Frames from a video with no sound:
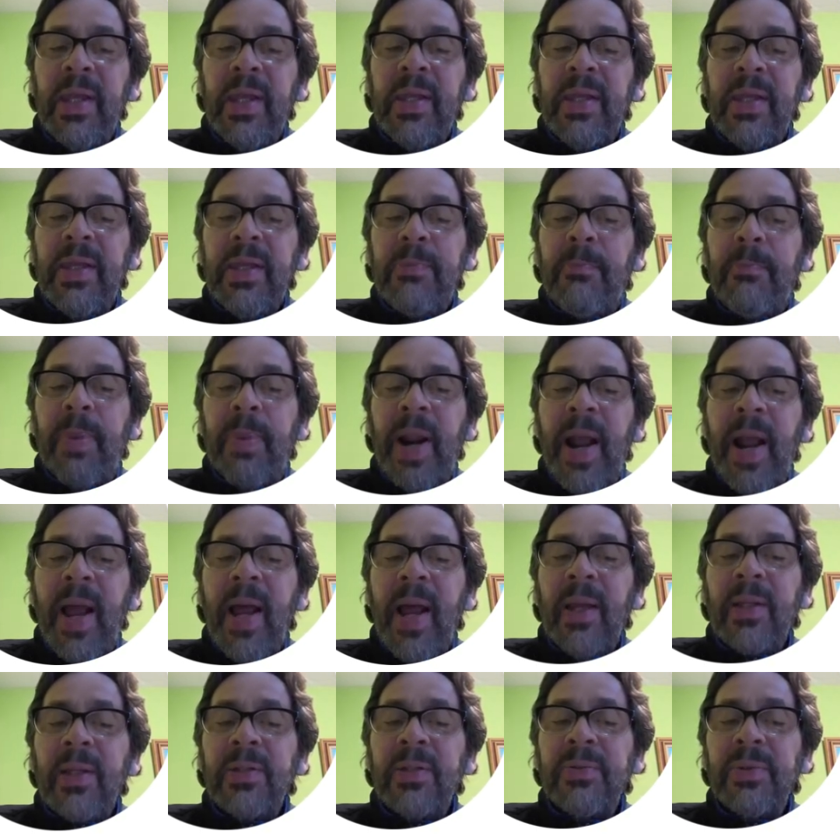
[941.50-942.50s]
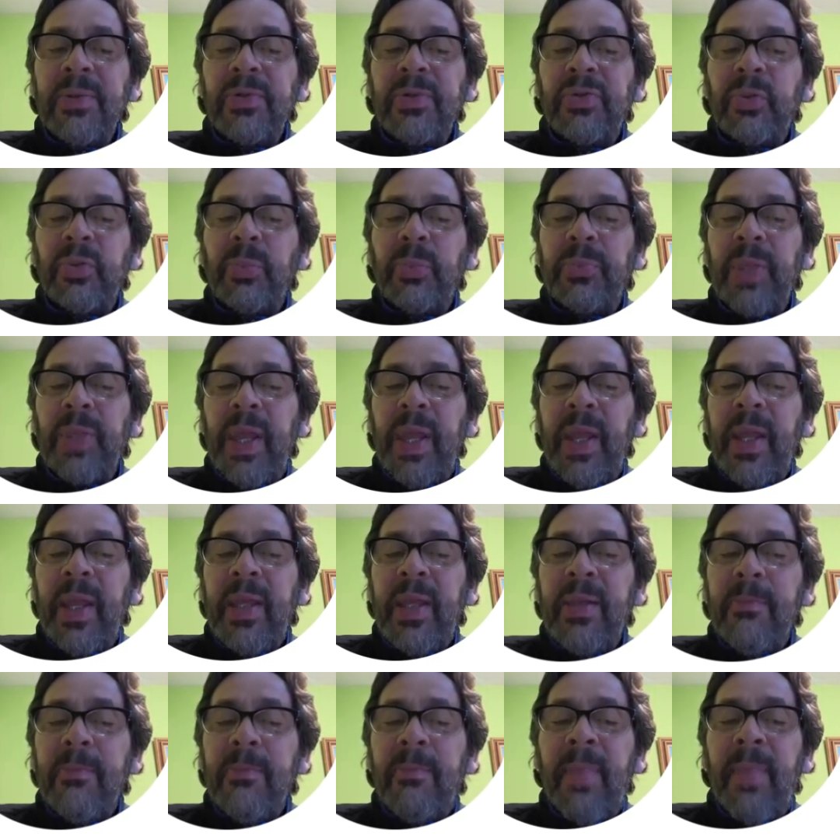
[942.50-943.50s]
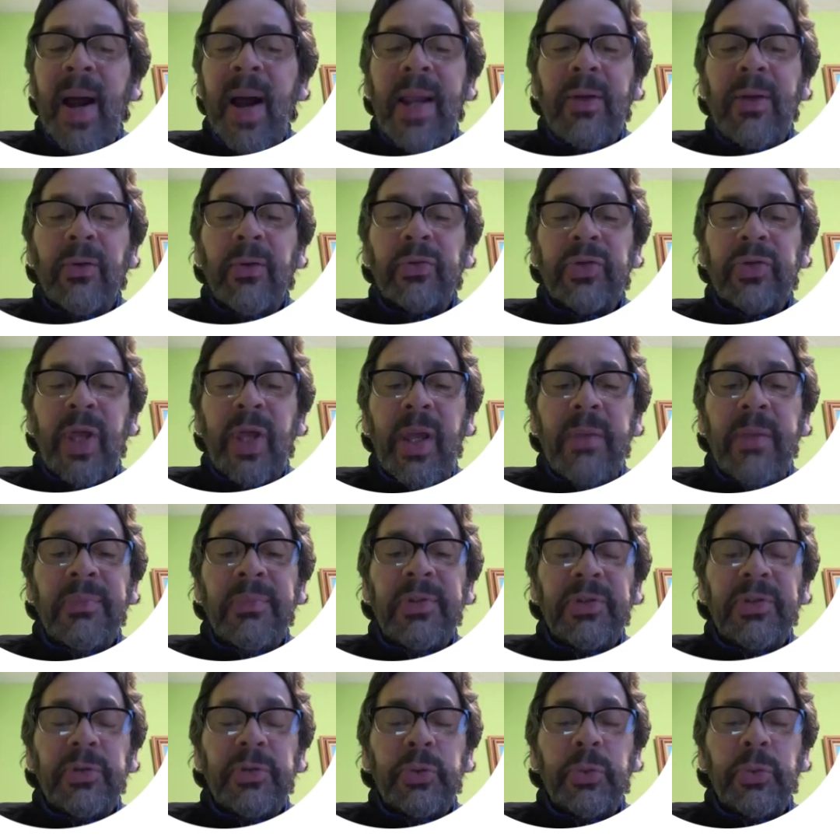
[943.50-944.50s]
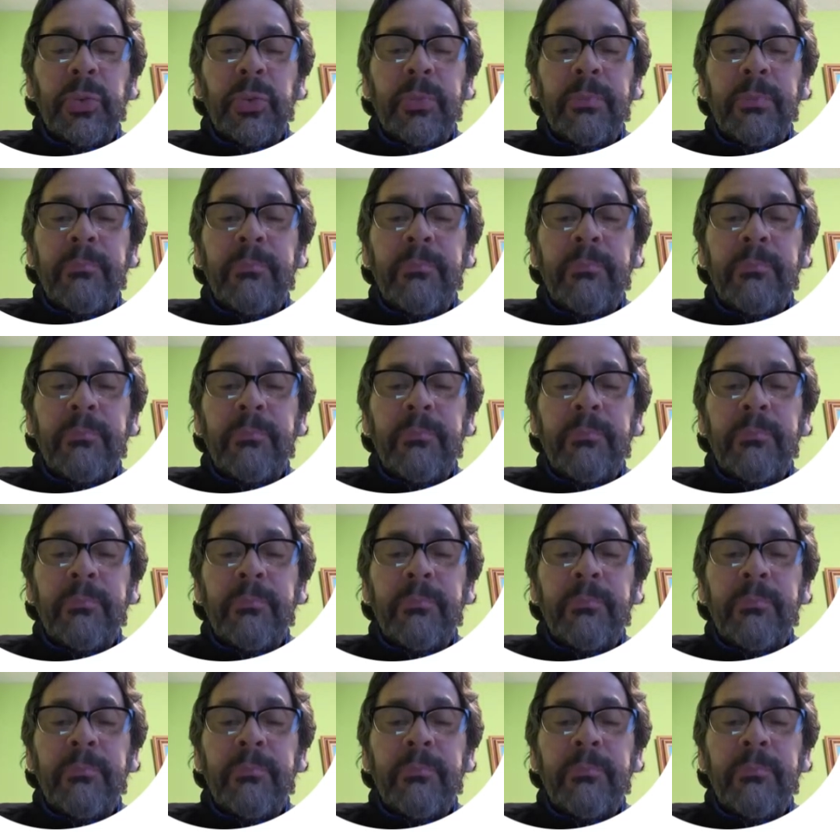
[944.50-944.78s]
E prime sub A minus mc2.